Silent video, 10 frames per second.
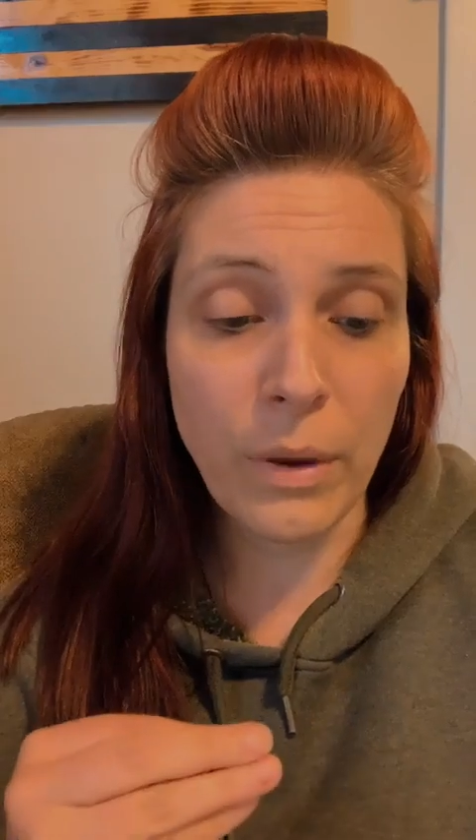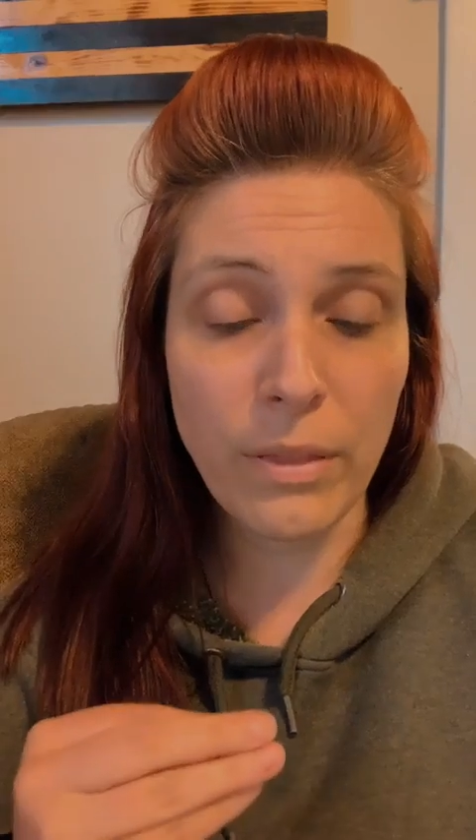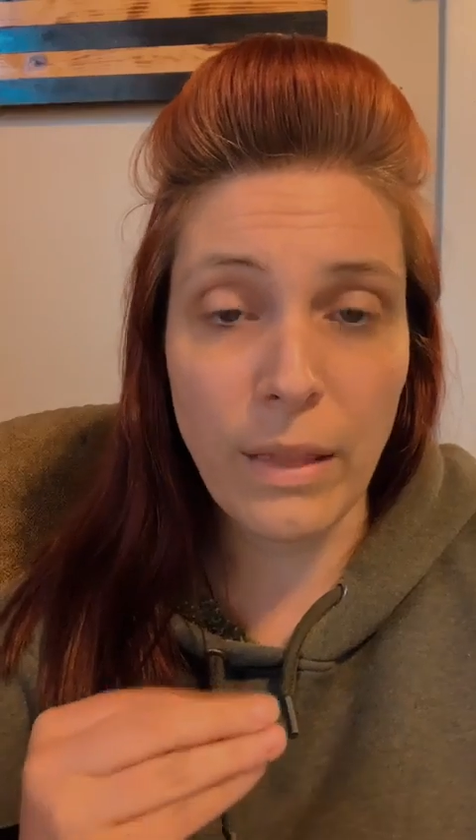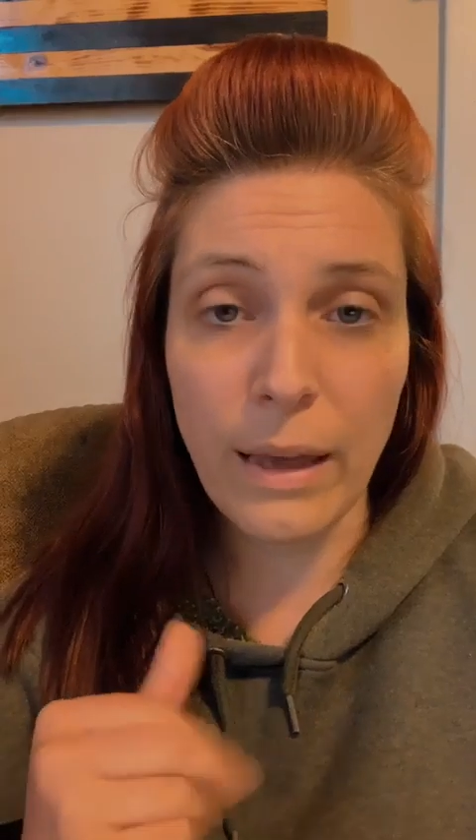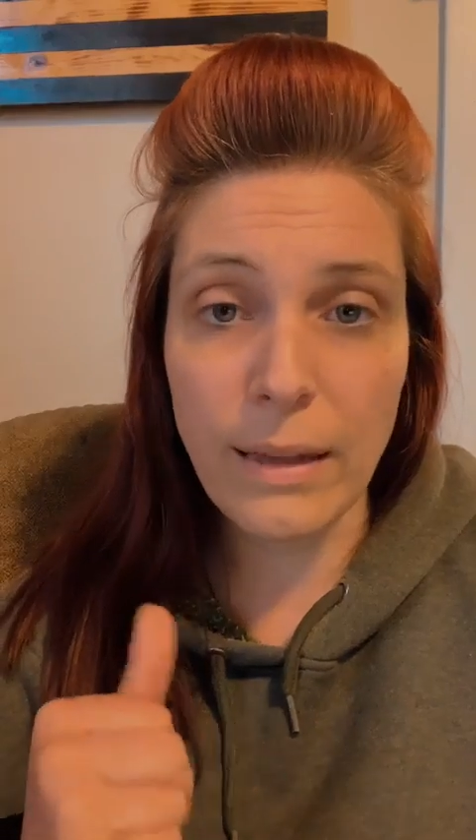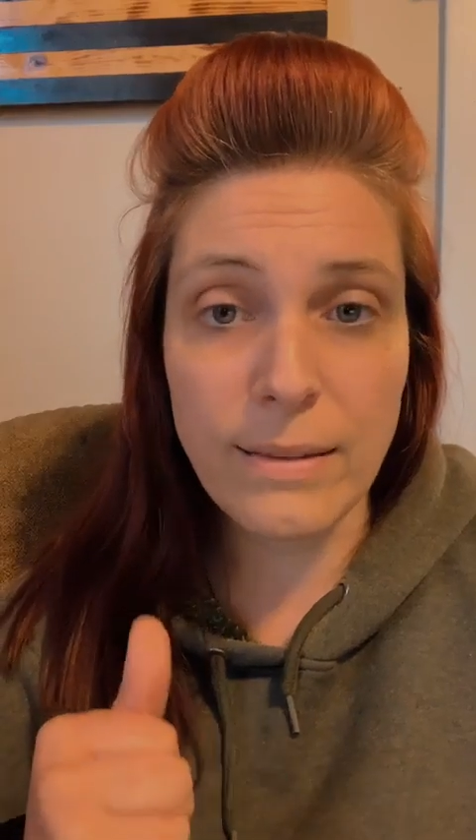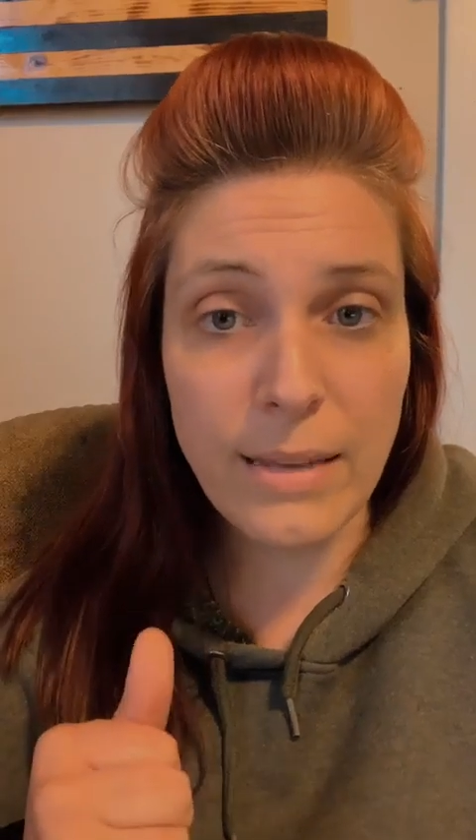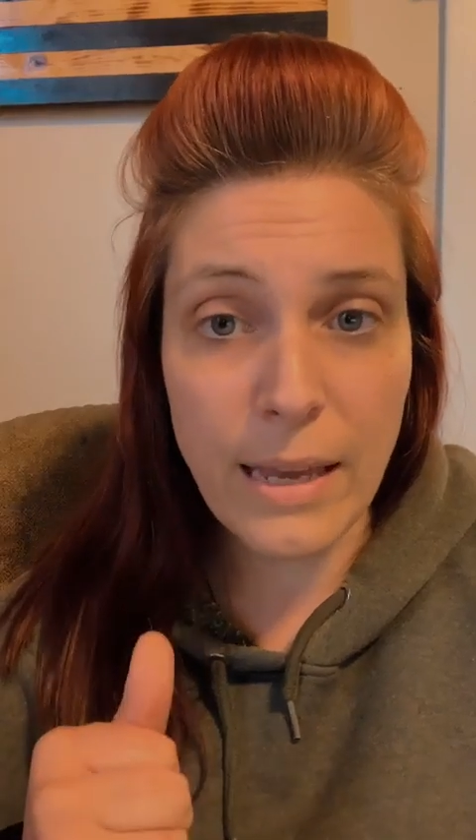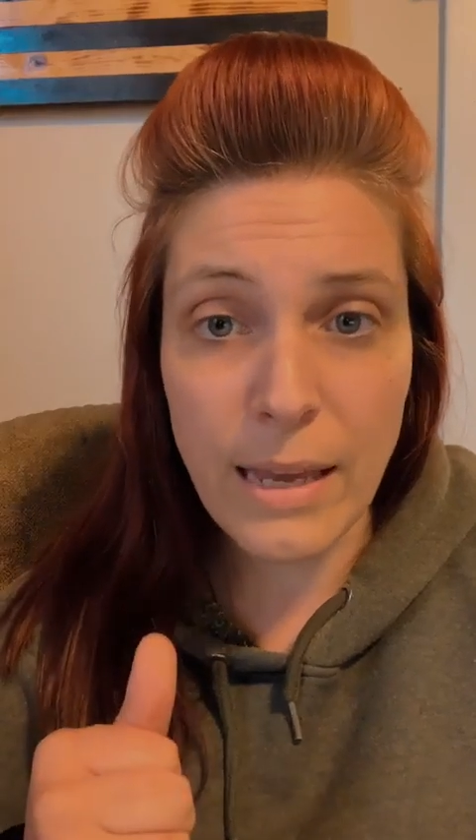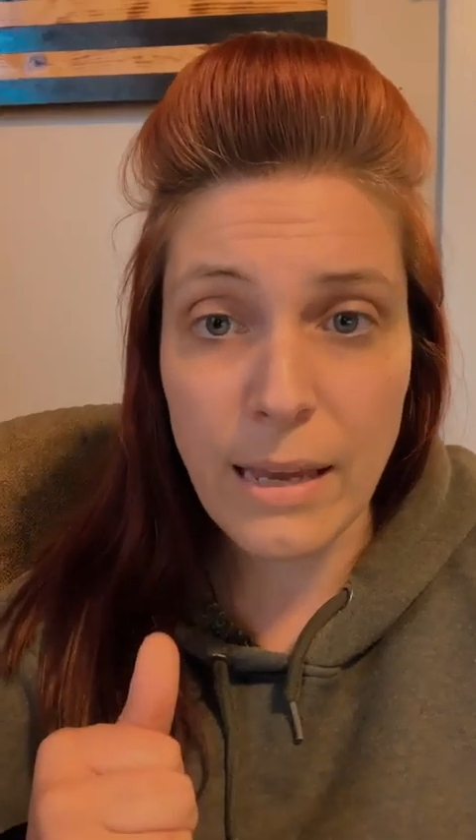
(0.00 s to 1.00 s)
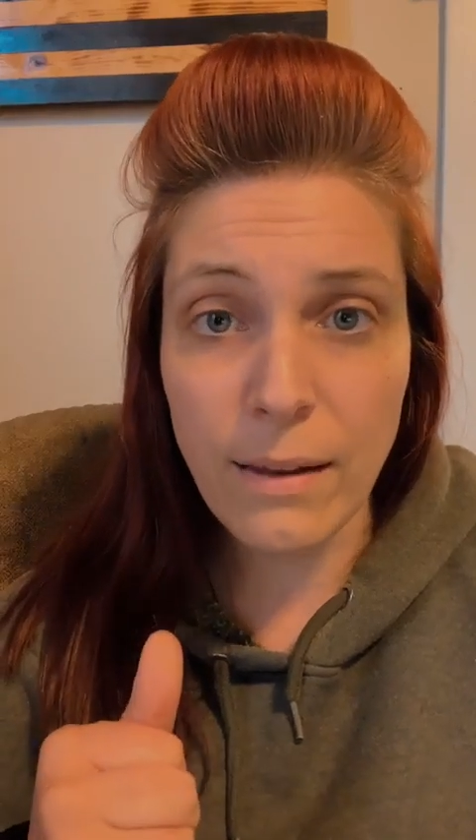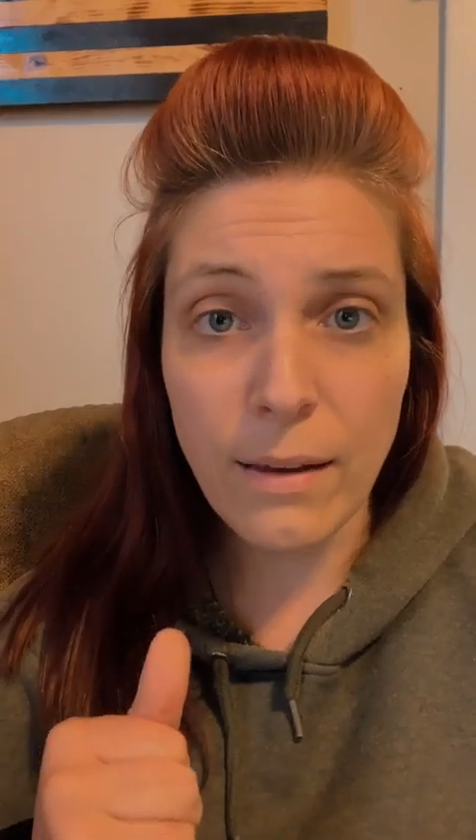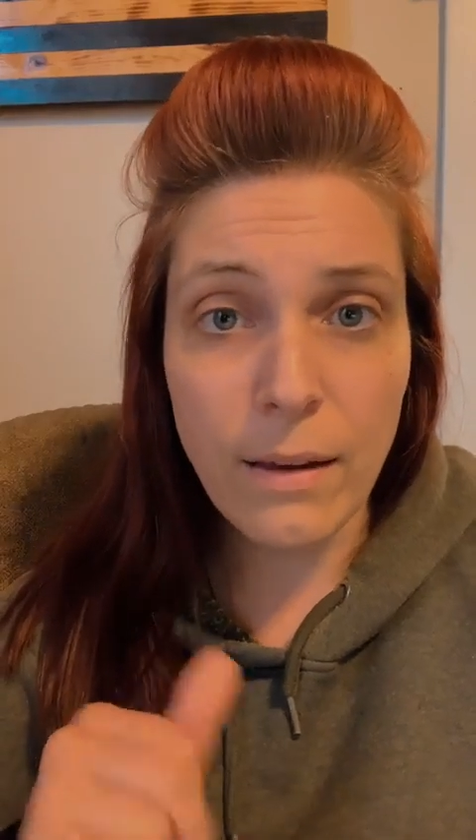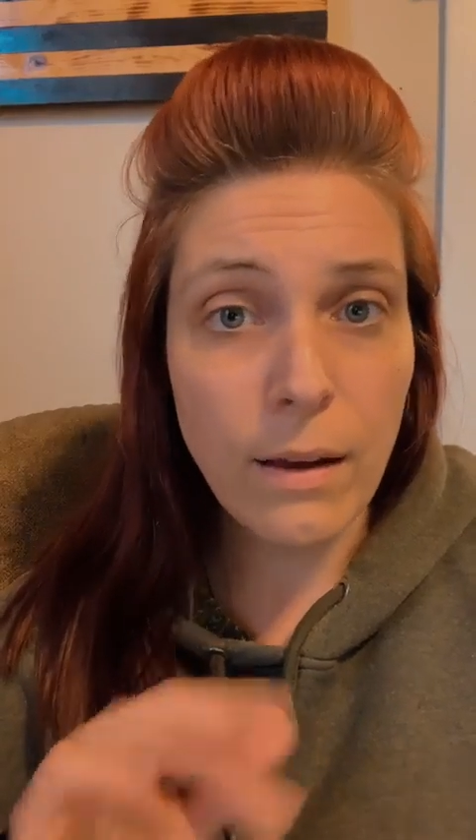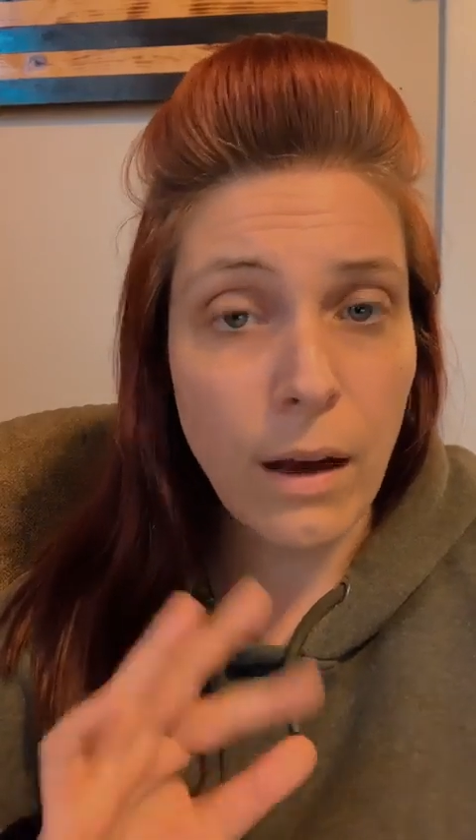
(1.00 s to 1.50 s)
with like a tea.
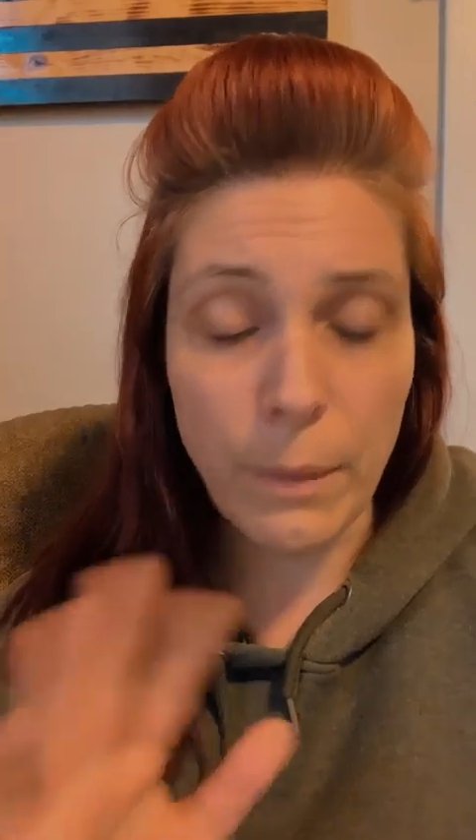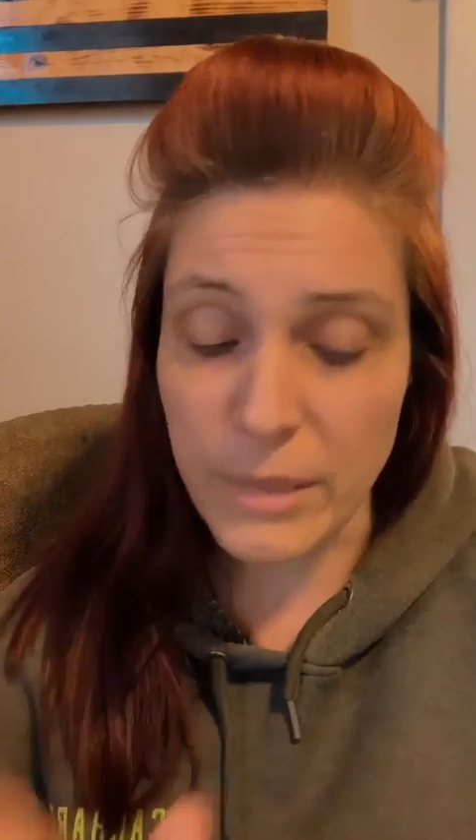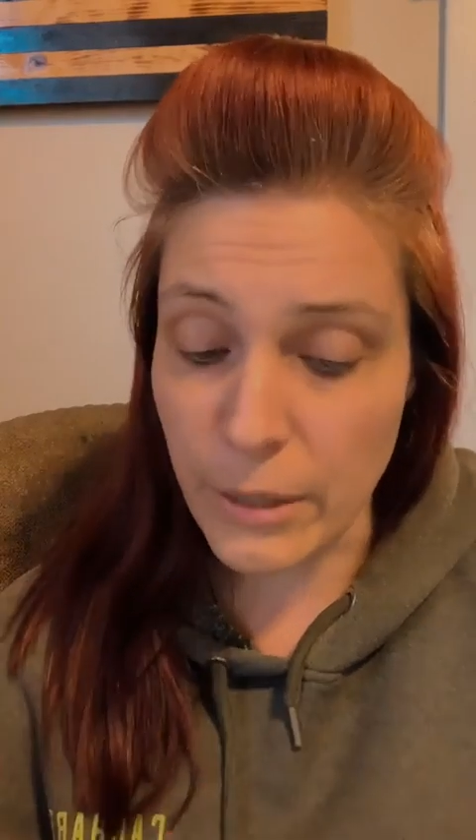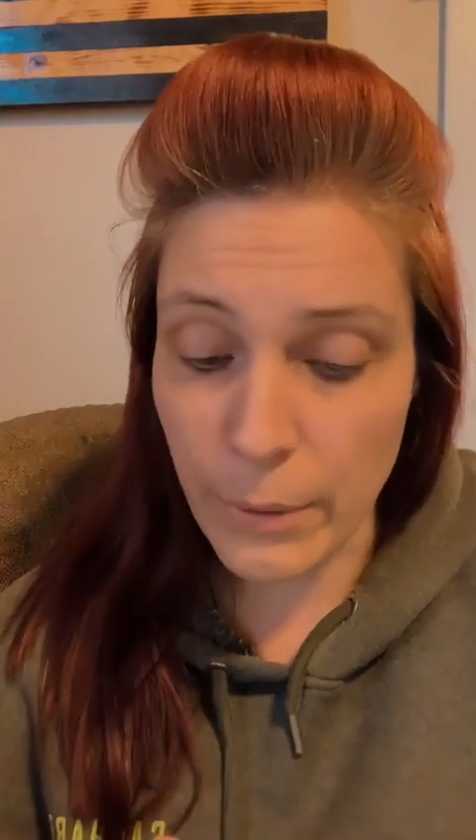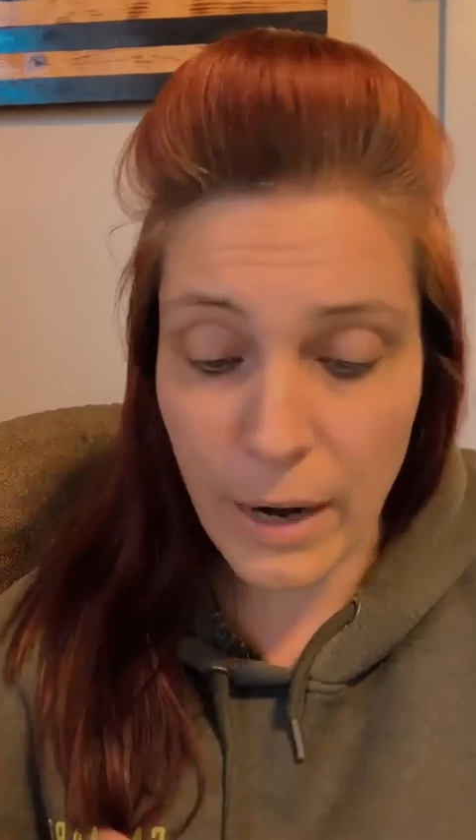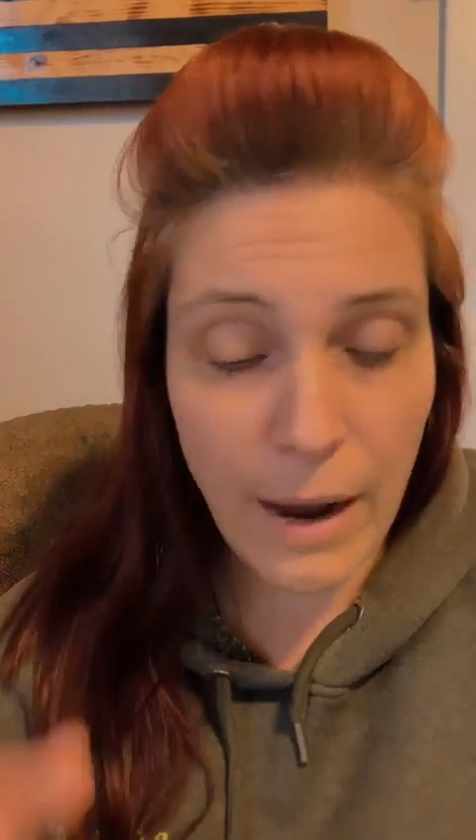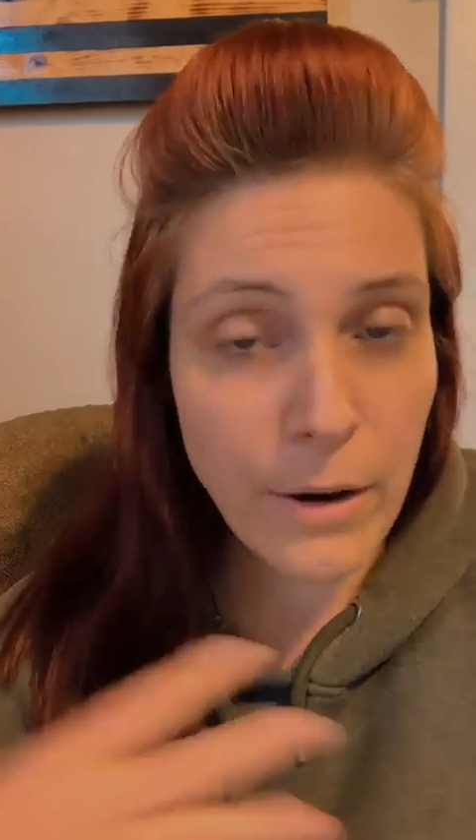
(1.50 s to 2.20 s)
I'm telling you right now,